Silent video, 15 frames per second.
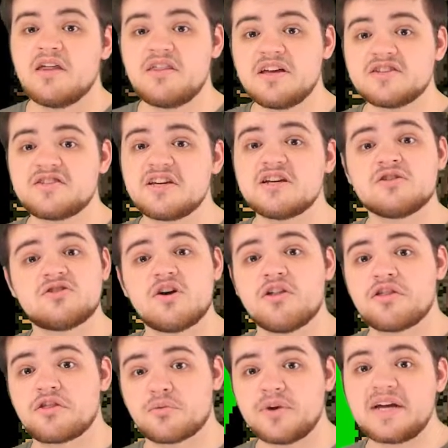This is
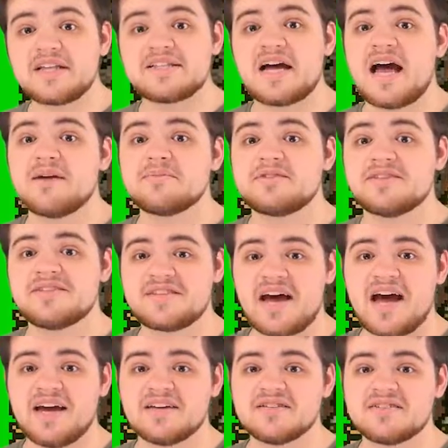three times the
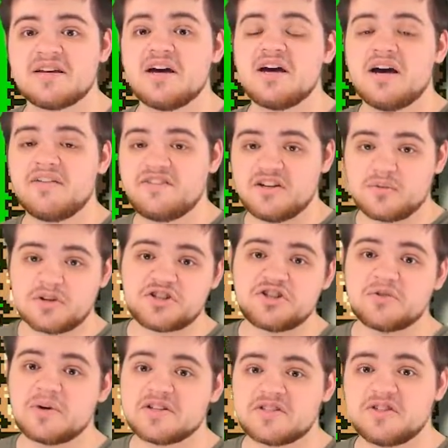size of the
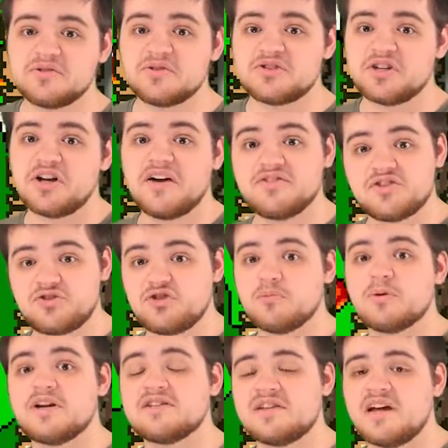original resolution of the
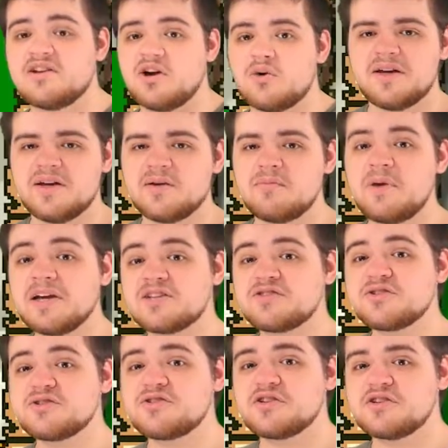Super Nintendo.
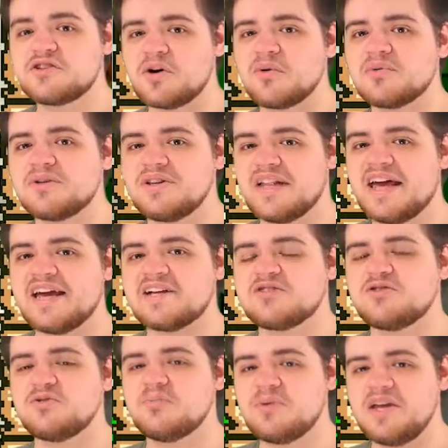Pixels don't like
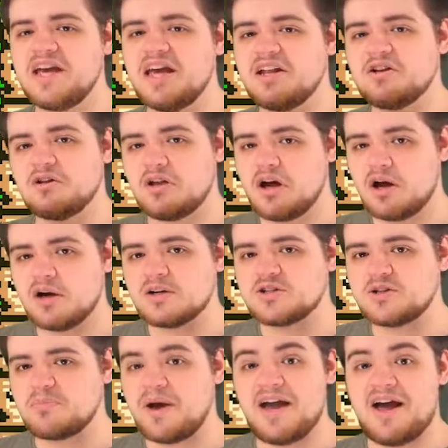to be
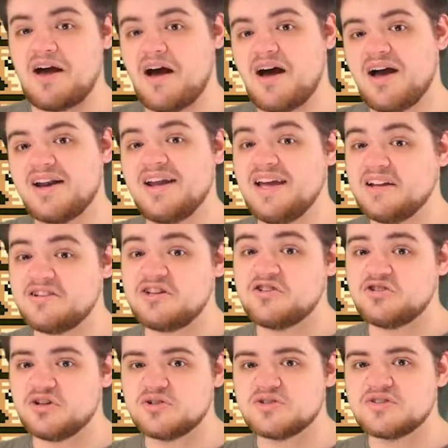enlarged by odd
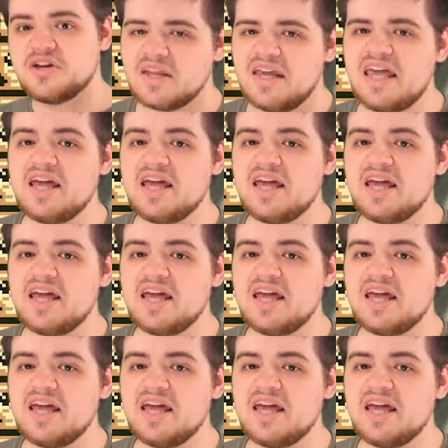integers.